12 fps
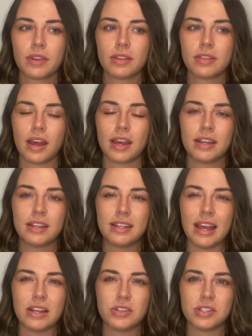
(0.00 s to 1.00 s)
that I could
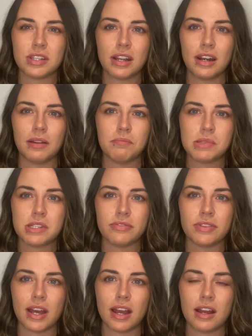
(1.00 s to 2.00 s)
get just a glimpse of
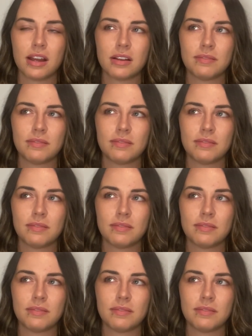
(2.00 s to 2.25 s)
that.